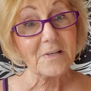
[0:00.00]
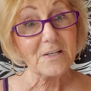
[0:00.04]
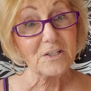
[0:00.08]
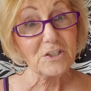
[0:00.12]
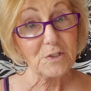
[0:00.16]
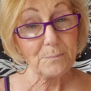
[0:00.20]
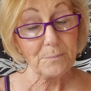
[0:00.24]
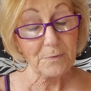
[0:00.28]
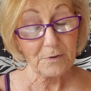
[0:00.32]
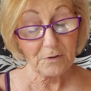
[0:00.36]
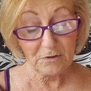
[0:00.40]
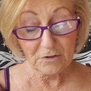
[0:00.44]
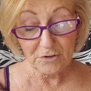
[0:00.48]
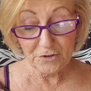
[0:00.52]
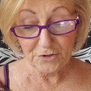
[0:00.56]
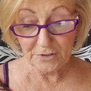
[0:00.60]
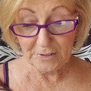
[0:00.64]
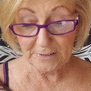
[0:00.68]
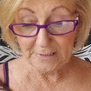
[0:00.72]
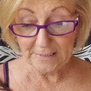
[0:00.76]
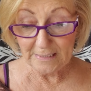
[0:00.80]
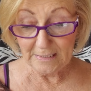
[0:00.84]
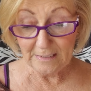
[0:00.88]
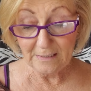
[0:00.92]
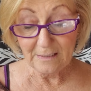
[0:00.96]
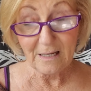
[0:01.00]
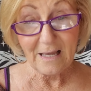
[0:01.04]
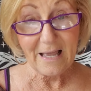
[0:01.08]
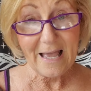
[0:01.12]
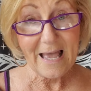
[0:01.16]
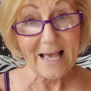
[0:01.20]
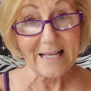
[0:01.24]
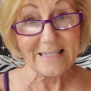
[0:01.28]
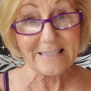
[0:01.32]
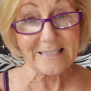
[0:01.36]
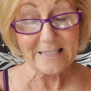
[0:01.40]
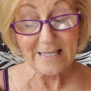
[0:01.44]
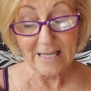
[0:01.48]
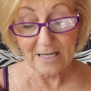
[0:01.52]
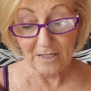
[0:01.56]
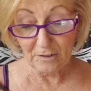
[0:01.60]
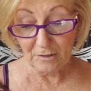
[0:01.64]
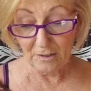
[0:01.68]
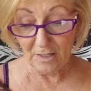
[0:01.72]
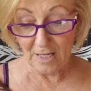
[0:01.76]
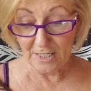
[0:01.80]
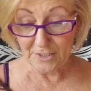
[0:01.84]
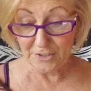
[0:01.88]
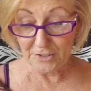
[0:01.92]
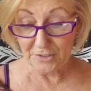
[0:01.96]
spiritually, and
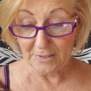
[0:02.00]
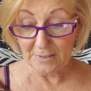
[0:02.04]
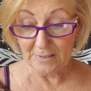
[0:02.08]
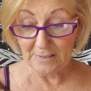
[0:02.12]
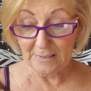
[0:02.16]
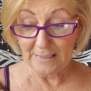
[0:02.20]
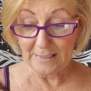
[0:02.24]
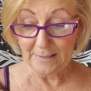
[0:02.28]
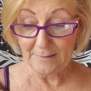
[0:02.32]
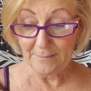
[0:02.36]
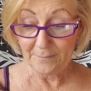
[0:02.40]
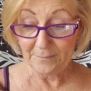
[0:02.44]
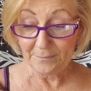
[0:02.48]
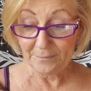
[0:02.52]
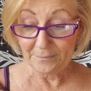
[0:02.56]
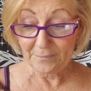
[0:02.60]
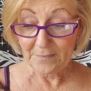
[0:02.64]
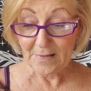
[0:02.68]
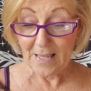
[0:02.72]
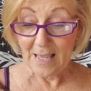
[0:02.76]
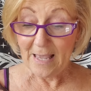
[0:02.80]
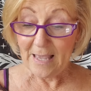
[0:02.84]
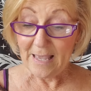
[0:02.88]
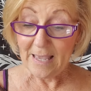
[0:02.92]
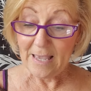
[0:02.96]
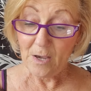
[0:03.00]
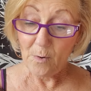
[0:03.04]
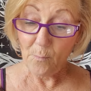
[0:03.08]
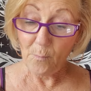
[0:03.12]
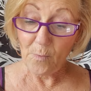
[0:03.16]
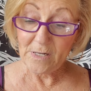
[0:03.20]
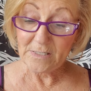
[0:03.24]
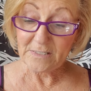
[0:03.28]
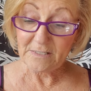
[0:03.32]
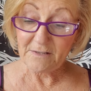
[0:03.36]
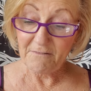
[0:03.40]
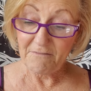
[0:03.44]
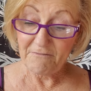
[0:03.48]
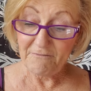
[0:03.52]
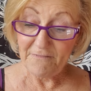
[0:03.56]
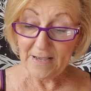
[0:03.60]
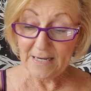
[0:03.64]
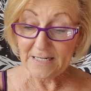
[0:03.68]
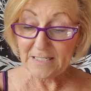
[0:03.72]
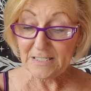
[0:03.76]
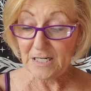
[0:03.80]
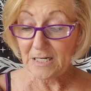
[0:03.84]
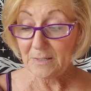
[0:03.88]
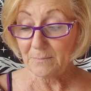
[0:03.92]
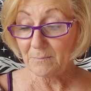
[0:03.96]
psychologically. It was
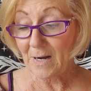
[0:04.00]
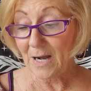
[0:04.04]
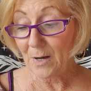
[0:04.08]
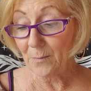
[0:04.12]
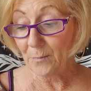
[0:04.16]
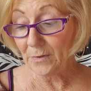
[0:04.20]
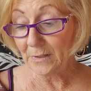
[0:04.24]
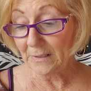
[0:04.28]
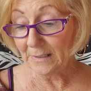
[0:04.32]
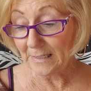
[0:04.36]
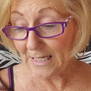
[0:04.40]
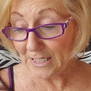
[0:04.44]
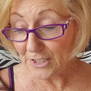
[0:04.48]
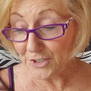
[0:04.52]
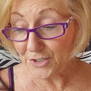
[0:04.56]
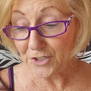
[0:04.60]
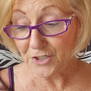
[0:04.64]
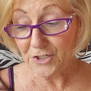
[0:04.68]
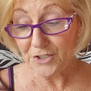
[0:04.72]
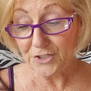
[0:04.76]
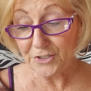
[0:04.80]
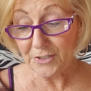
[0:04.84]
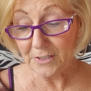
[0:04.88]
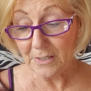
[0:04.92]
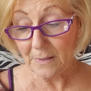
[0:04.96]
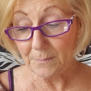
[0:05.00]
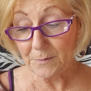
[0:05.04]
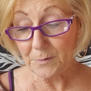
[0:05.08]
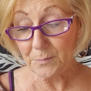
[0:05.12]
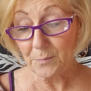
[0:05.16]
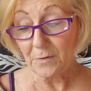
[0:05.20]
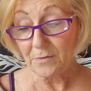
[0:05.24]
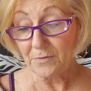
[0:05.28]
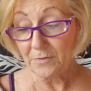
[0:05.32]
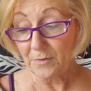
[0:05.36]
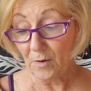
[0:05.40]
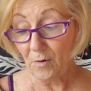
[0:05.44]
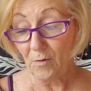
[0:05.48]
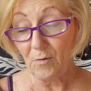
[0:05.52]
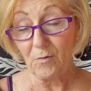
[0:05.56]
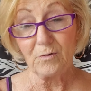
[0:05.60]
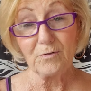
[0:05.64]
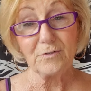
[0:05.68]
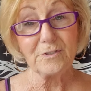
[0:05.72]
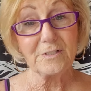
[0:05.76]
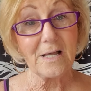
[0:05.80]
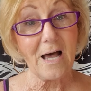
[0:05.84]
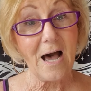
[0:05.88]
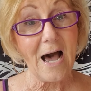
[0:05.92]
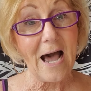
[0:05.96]
affecting my relationships with
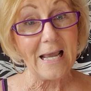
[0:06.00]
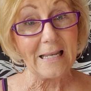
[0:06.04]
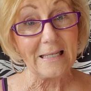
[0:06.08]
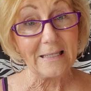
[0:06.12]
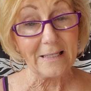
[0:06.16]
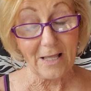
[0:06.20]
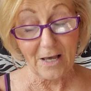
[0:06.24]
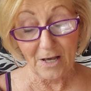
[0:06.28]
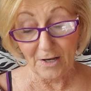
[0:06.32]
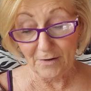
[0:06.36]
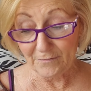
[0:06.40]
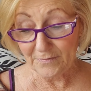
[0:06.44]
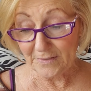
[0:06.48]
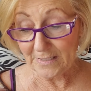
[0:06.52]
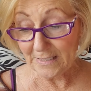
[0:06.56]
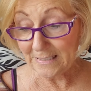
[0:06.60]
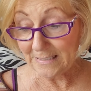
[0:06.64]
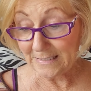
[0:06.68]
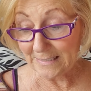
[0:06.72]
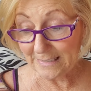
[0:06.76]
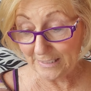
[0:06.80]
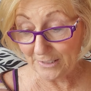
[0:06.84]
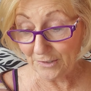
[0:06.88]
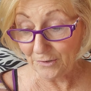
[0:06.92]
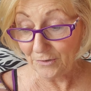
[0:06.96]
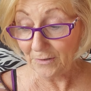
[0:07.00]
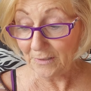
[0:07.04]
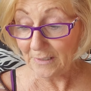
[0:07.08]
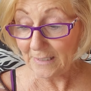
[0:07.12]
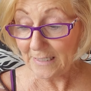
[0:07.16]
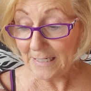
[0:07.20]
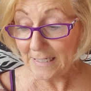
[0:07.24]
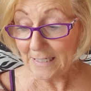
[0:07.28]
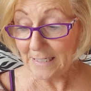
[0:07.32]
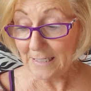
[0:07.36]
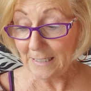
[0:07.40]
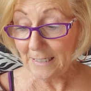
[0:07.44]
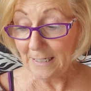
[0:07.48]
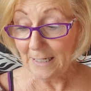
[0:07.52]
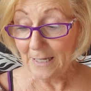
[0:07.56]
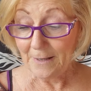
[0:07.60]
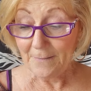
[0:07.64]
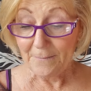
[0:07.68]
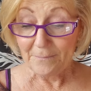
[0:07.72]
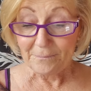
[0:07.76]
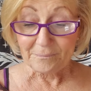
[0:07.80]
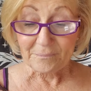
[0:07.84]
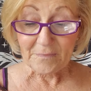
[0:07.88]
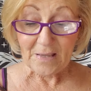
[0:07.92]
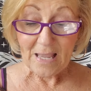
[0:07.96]
those I loved dearly
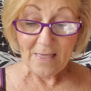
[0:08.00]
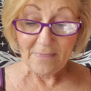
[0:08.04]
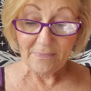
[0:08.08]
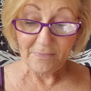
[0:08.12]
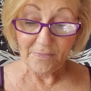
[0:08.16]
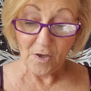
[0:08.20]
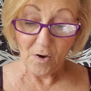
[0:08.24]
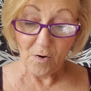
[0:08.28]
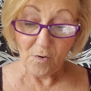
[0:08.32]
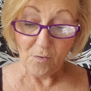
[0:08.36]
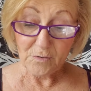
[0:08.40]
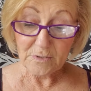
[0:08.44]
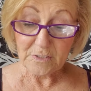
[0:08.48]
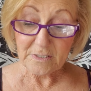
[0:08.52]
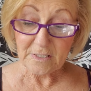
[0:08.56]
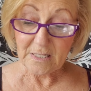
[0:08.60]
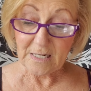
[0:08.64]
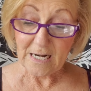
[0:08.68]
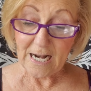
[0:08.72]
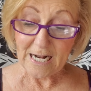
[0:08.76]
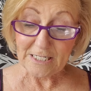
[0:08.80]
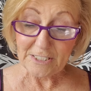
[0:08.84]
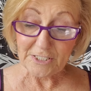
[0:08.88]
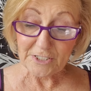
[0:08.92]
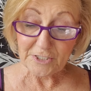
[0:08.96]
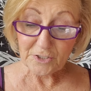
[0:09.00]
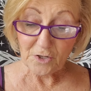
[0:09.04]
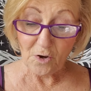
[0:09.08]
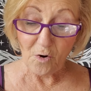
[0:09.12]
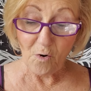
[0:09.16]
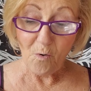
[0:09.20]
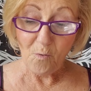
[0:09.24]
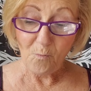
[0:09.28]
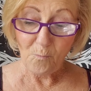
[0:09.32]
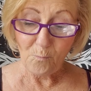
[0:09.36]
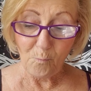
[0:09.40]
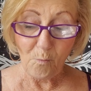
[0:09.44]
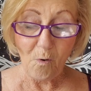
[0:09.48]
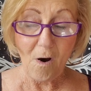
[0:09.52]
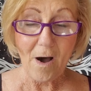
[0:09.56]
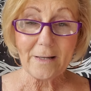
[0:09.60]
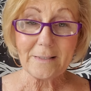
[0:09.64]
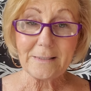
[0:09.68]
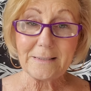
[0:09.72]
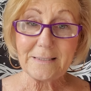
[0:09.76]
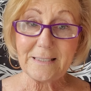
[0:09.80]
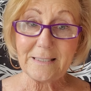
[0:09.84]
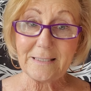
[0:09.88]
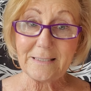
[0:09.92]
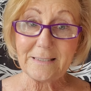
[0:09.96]
and those that I so
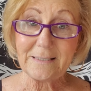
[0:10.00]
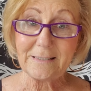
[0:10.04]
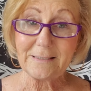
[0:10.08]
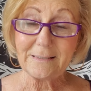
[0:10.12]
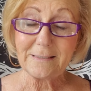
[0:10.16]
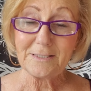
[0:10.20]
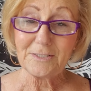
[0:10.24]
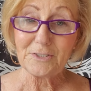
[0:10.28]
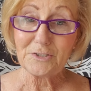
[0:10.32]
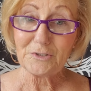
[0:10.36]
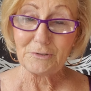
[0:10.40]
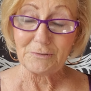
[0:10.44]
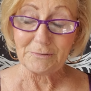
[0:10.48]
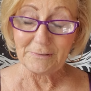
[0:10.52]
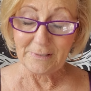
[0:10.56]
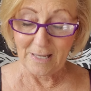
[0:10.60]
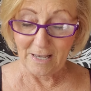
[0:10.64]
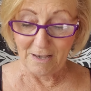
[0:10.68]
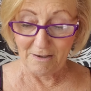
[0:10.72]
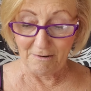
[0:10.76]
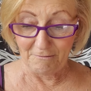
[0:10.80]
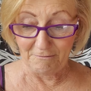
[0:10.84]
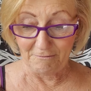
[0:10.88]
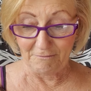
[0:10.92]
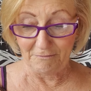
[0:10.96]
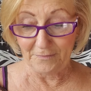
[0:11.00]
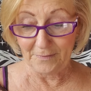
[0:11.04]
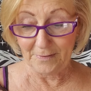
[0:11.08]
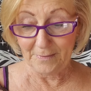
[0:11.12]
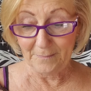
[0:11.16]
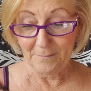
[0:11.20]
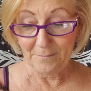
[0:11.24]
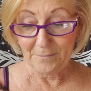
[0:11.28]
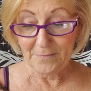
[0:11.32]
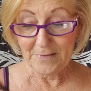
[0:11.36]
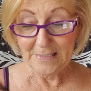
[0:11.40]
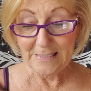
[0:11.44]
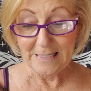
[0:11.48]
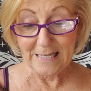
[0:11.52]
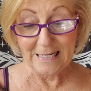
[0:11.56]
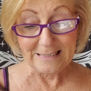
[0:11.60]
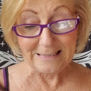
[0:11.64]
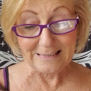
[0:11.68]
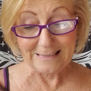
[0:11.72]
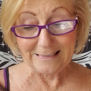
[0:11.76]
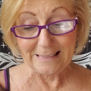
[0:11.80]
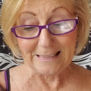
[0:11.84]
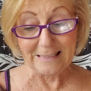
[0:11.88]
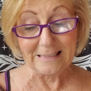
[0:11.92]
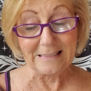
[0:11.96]
wanted to love,
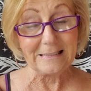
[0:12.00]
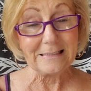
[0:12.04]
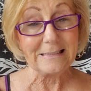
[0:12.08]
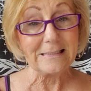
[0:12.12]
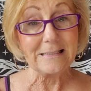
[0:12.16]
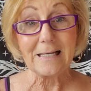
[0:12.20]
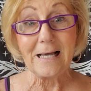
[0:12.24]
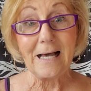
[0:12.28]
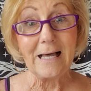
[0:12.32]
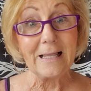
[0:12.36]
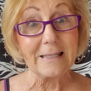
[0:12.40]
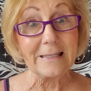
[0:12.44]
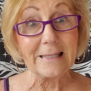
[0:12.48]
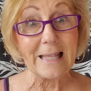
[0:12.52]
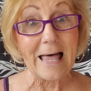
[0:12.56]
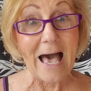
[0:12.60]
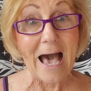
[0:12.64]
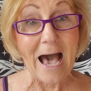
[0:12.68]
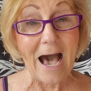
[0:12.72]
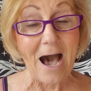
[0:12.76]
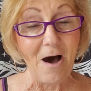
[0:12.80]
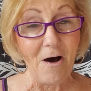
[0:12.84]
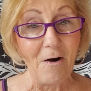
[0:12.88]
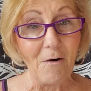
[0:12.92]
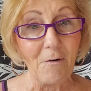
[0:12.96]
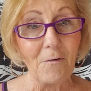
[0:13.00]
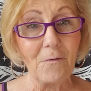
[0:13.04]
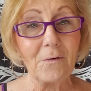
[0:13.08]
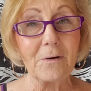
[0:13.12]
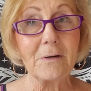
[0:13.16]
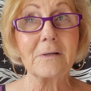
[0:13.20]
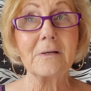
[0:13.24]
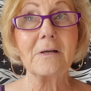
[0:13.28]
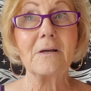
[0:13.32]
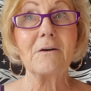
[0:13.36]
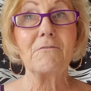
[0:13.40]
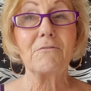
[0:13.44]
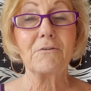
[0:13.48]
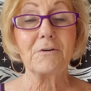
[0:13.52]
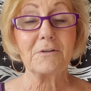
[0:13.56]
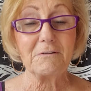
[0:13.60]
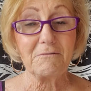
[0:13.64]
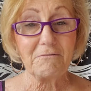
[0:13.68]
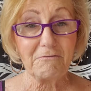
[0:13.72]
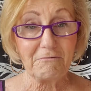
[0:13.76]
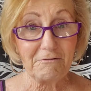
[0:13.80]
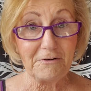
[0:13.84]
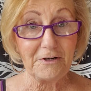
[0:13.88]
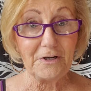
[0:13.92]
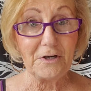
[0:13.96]
yet didn't allow for the
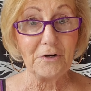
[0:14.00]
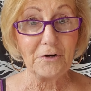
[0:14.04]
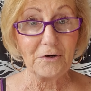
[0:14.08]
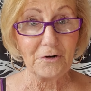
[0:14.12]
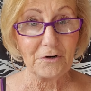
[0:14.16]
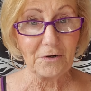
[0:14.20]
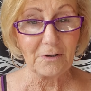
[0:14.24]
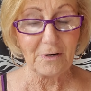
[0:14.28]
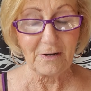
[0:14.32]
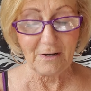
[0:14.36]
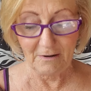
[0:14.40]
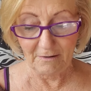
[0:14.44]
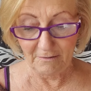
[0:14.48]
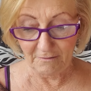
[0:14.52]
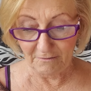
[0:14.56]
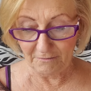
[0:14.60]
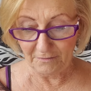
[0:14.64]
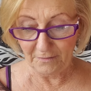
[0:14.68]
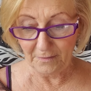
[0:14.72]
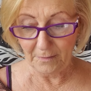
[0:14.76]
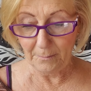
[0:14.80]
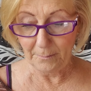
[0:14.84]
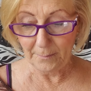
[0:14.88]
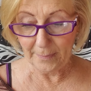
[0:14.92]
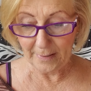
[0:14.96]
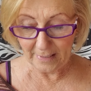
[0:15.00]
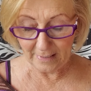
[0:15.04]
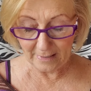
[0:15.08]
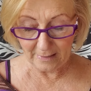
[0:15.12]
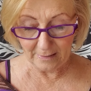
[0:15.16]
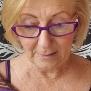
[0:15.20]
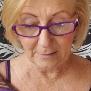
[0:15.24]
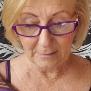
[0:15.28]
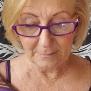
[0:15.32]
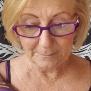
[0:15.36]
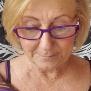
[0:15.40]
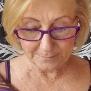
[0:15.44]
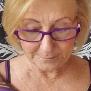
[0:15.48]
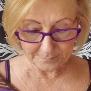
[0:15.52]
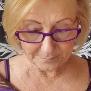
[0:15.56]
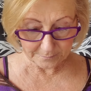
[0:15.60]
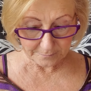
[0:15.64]
fear of pain.